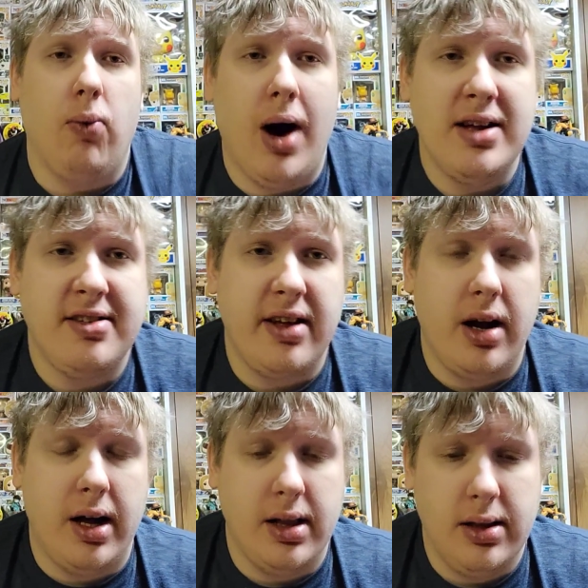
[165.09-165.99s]
watched
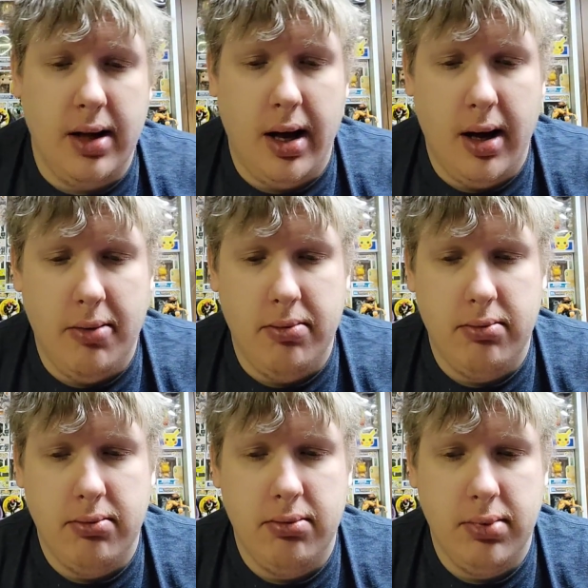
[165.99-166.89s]
it
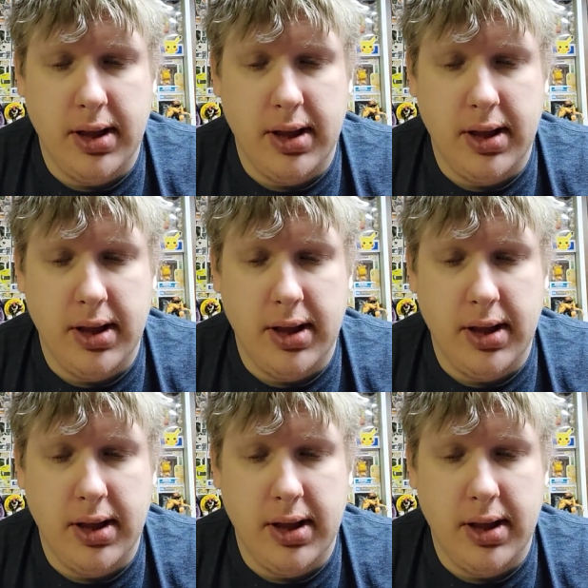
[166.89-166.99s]
on